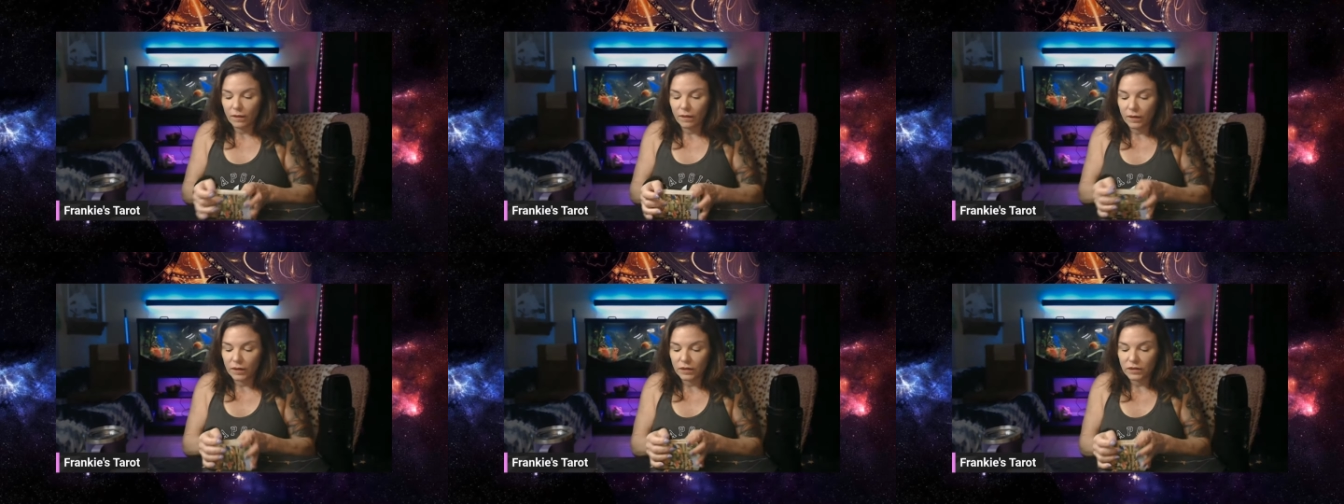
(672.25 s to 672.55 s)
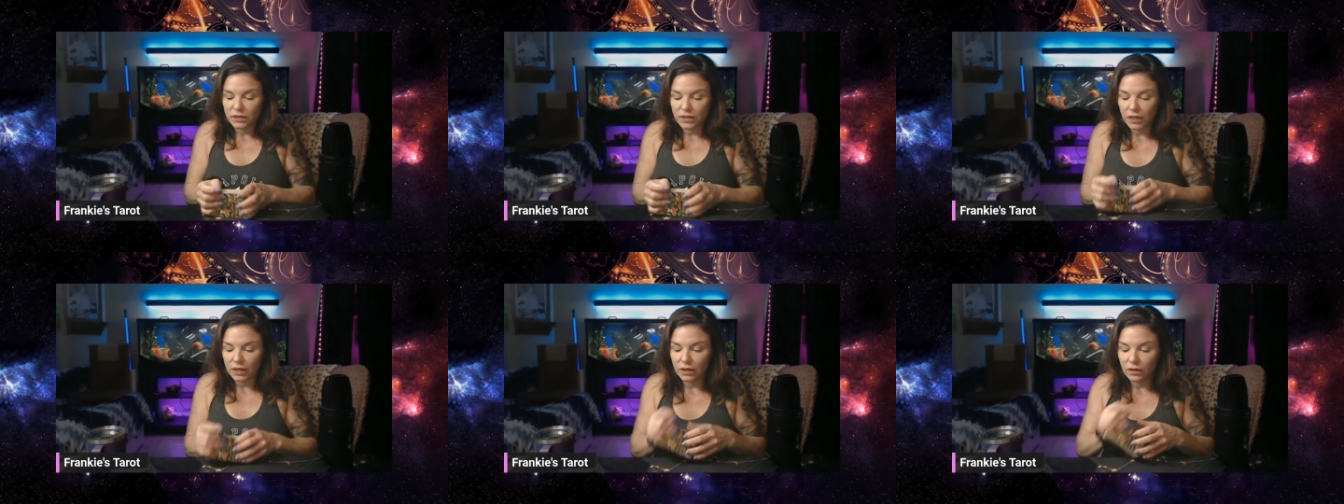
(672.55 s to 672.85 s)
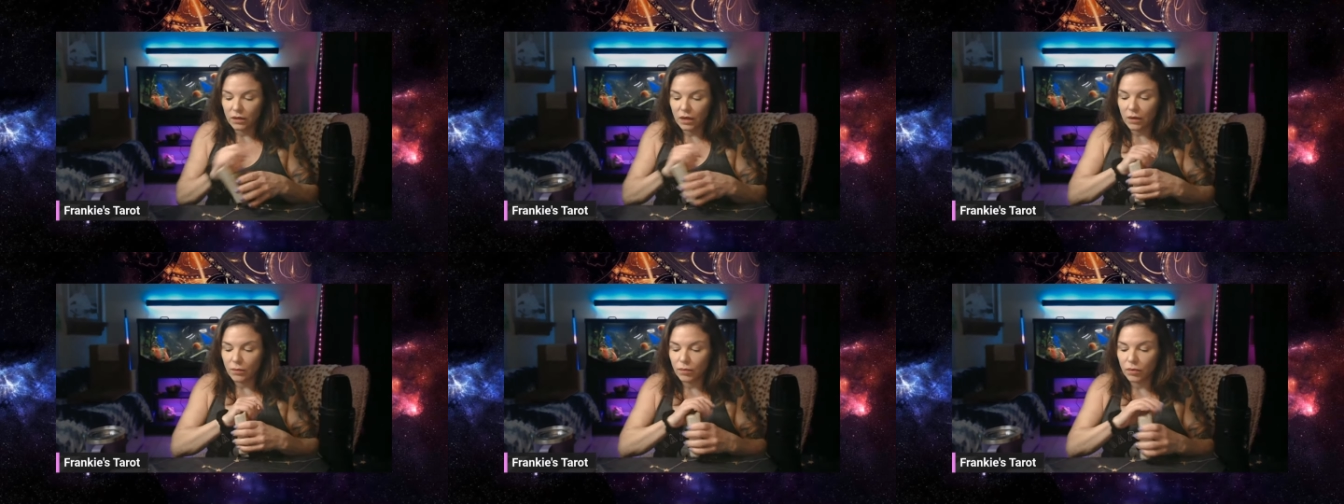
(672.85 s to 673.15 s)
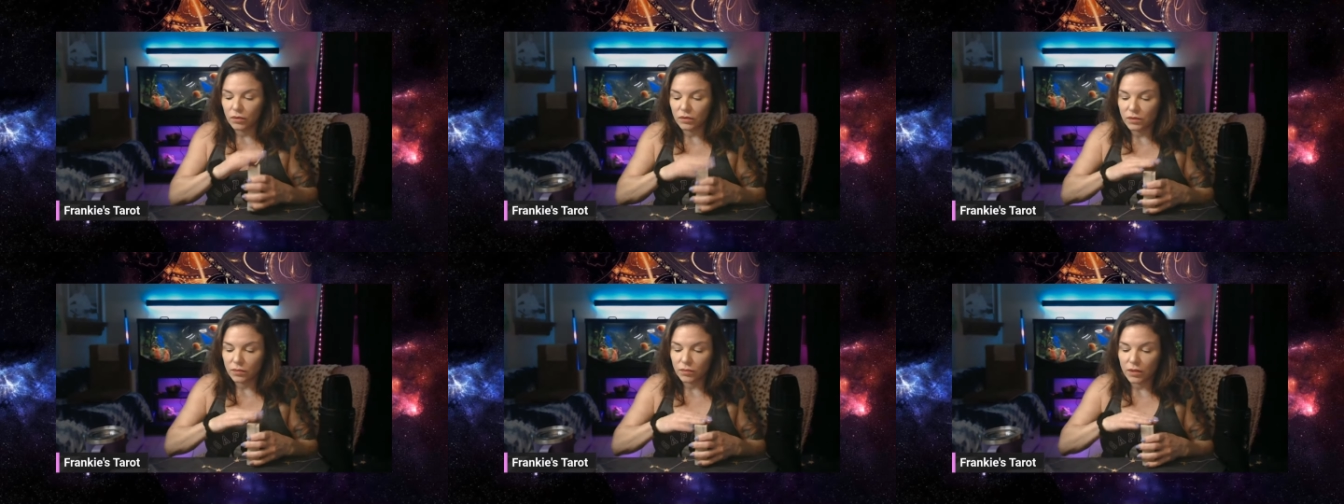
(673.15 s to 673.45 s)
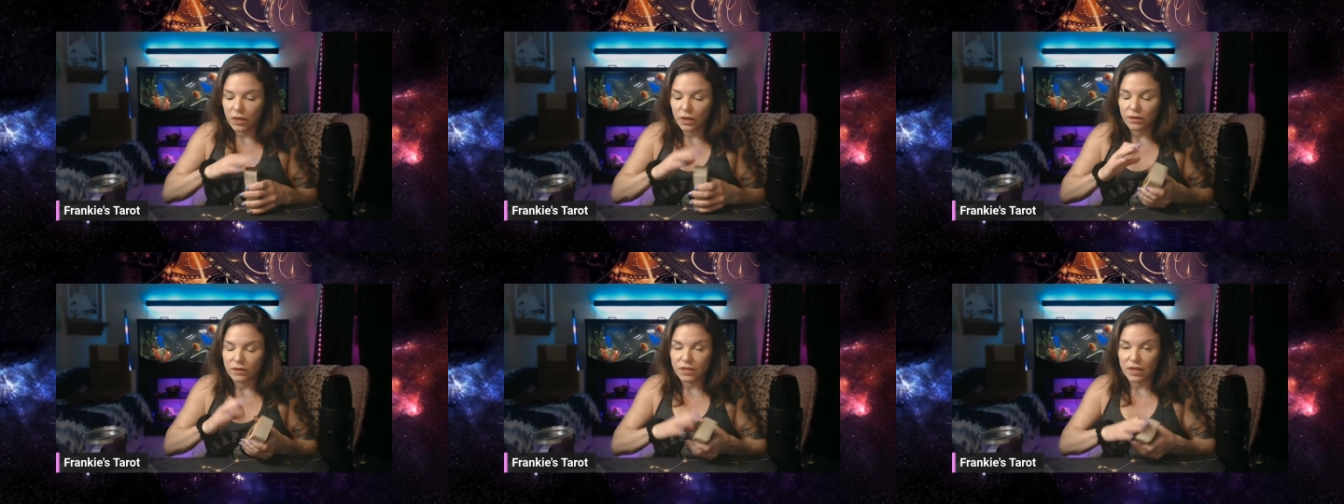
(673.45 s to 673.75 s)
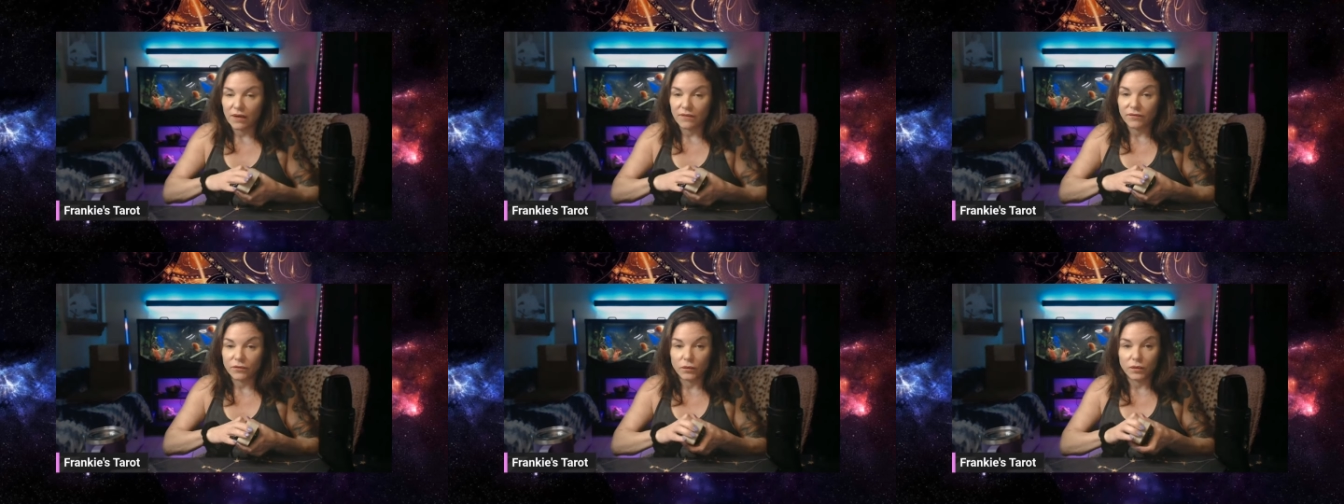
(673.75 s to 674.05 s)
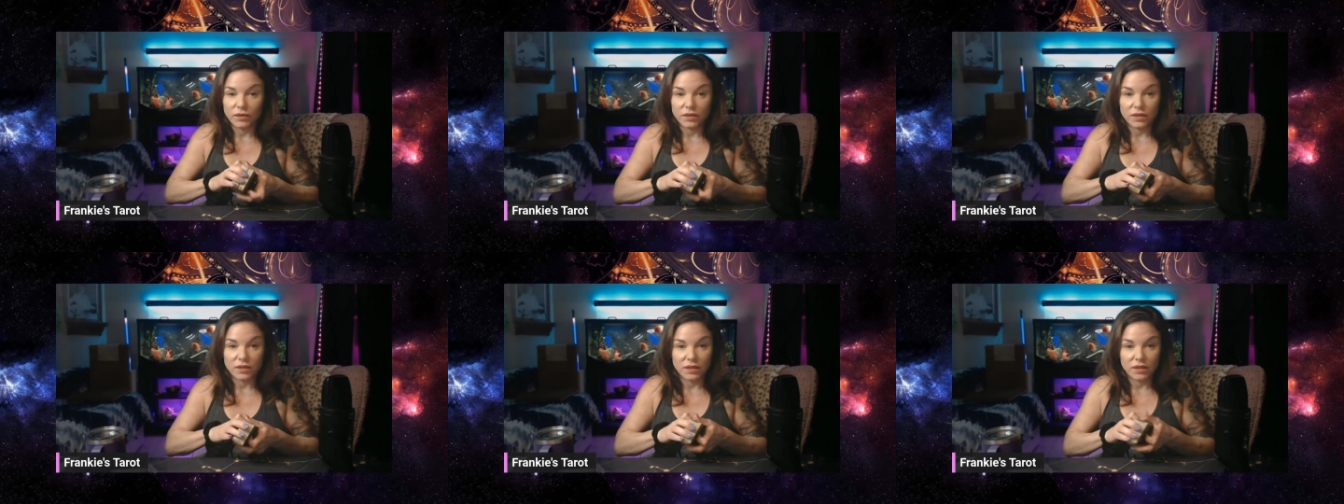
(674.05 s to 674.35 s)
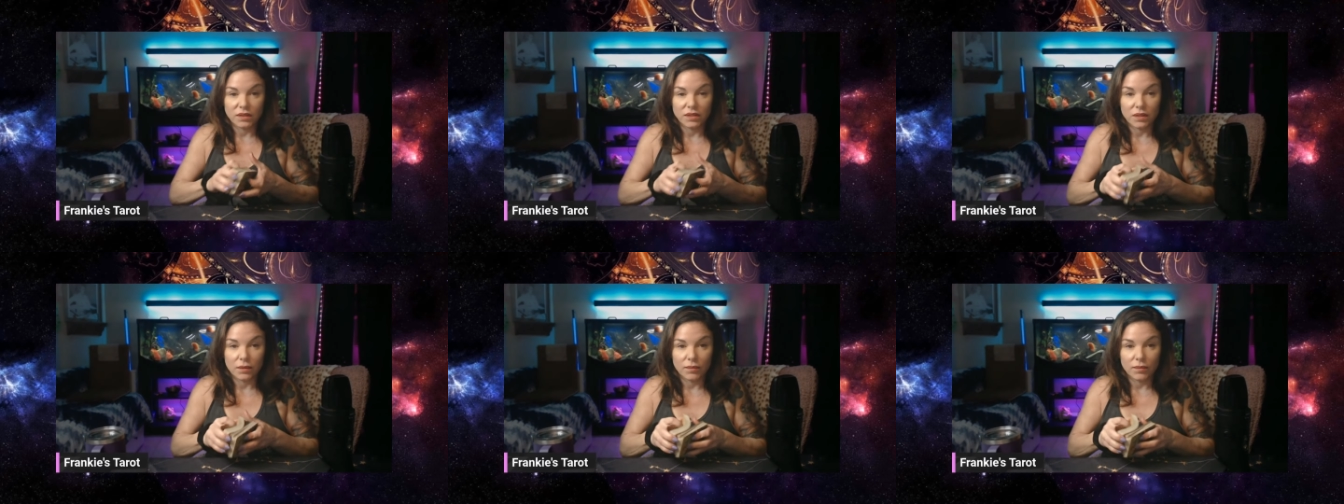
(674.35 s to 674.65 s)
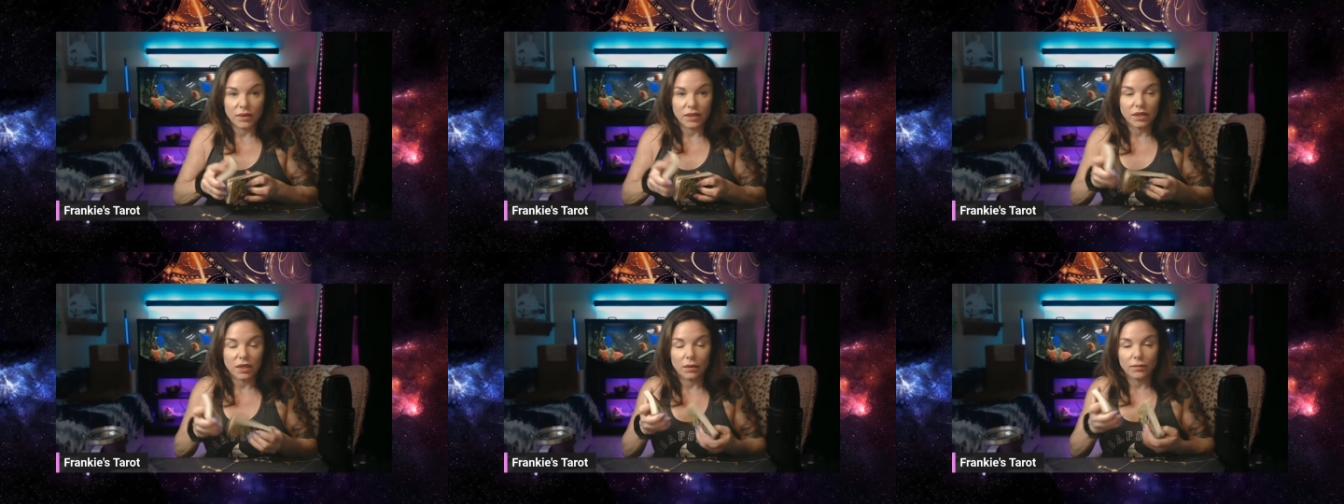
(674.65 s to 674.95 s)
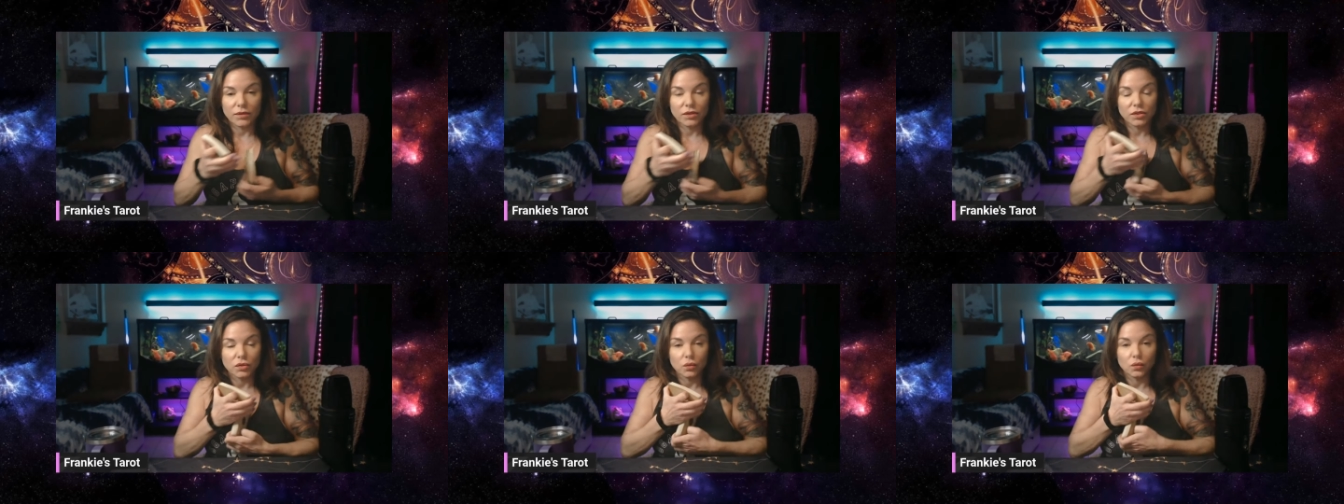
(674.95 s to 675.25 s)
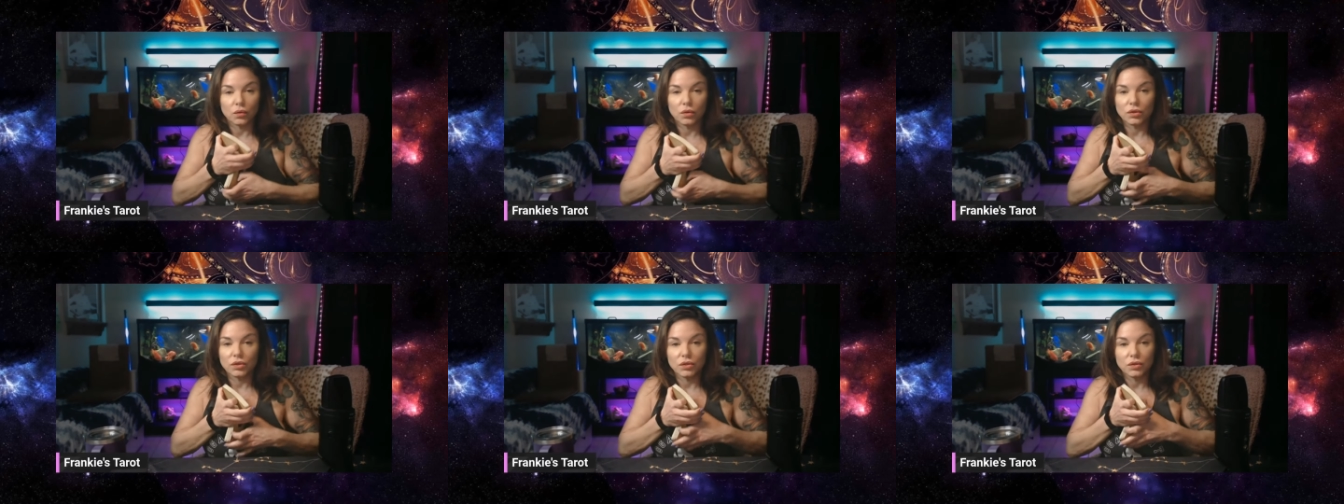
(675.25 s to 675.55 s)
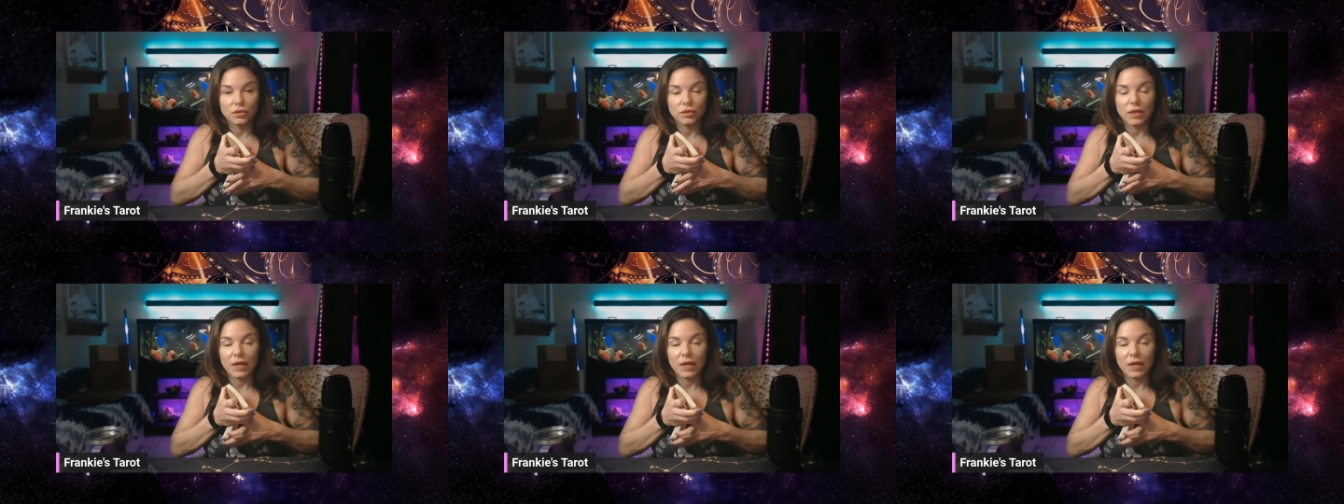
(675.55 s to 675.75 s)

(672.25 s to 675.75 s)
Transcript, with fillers: The second, I'll pull some cards afterwards to see somebody coming towards you